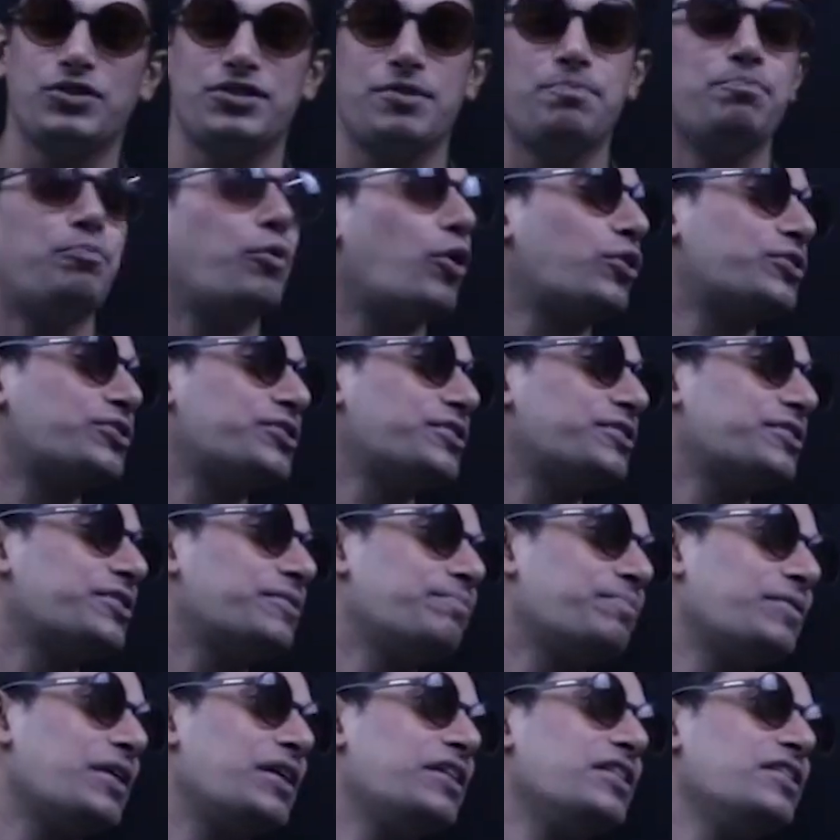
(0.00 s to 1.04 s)
was important.
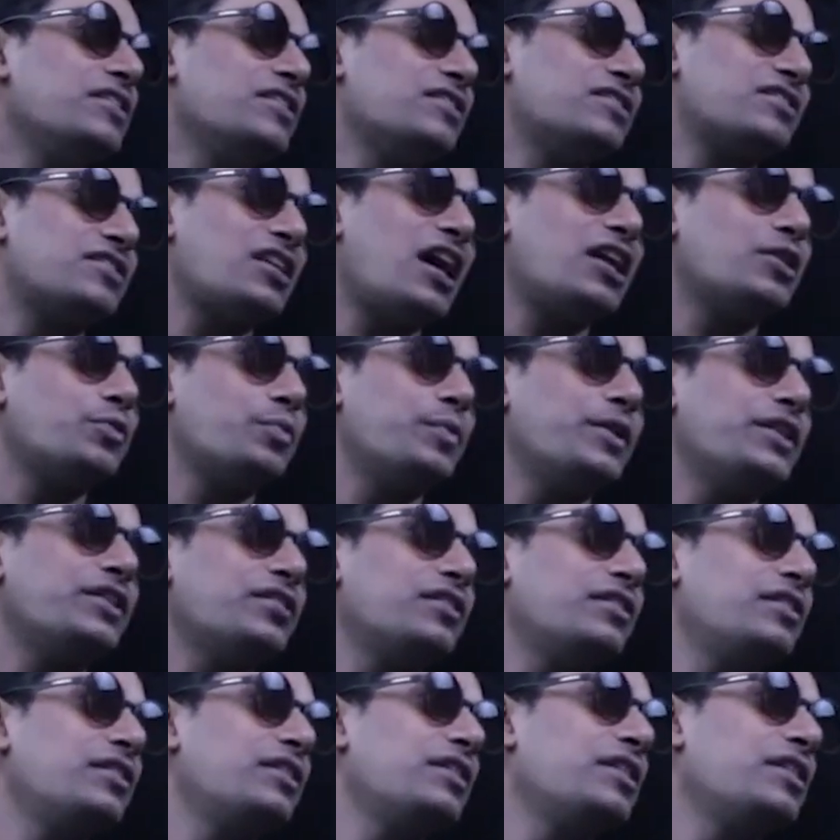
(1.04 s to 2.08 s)
Start with